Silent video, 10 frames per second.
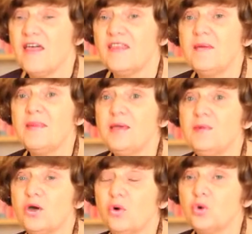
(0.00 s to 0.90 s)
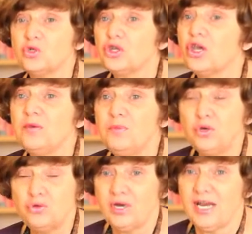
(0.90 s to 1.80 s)
They may be
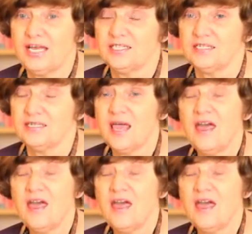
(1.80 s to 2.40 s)
autoimmune related.